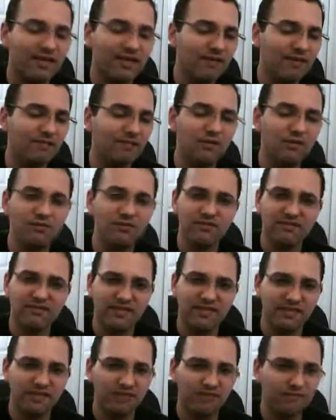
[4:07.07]
impulses
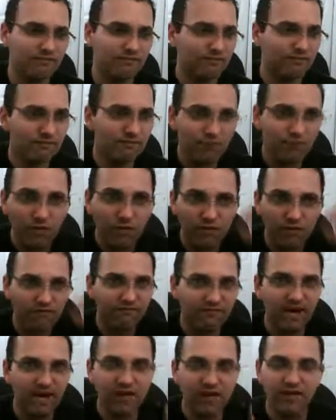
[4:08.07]
that are
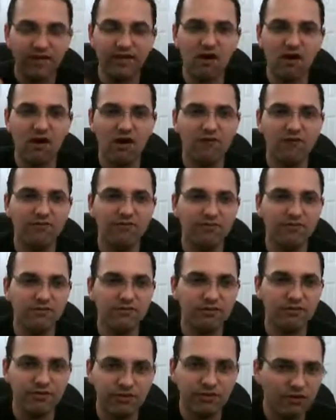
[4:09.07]
firing off
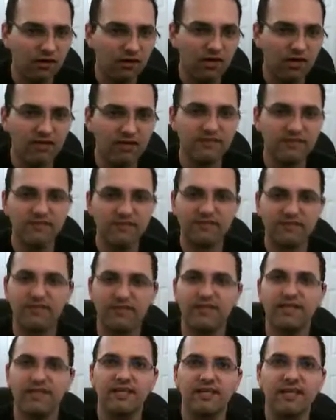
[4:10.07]
through the neurons and
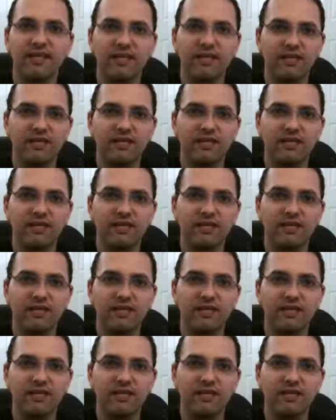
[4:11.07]
everything.